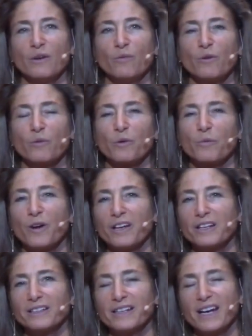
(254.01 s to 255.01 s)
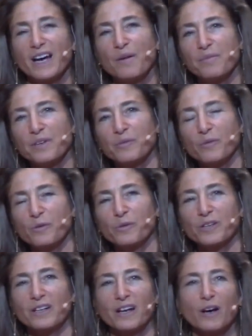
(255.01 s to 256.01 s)
what we're wanting to happen and what
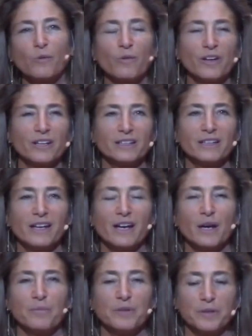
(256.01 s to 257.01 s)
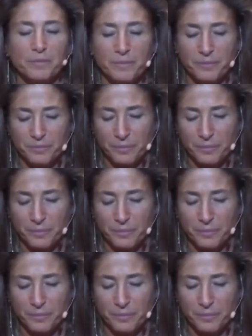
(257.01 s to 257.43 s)
we're not wanting to happen.